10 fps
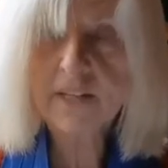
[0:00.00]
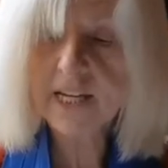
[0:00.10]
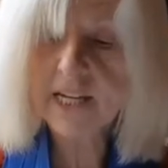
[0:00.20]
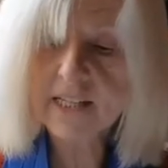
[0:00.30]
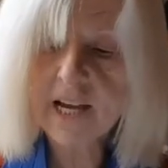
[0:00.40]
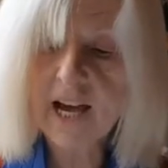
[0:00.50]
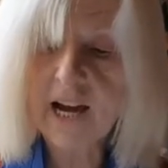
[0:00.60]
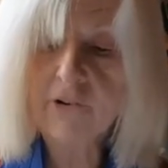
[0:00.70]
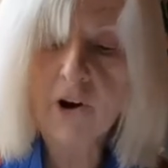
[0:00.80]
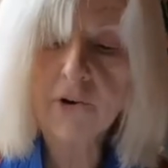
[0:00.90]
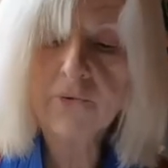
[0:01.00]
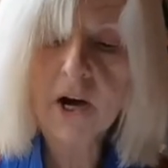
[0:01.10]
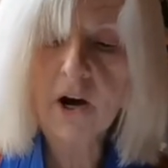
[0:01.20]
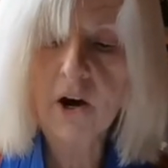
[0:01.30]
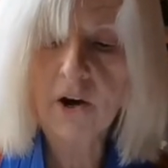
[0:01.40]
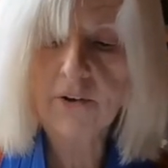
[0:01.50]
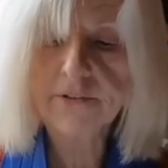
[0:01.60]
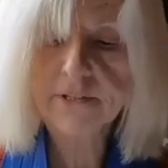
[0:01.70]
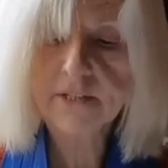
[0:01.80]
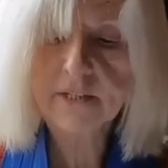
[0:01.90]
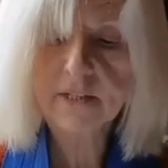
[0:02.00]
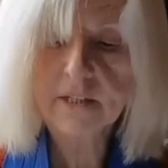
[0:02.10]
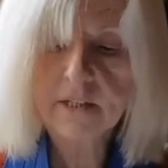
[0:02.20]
within our own hearts,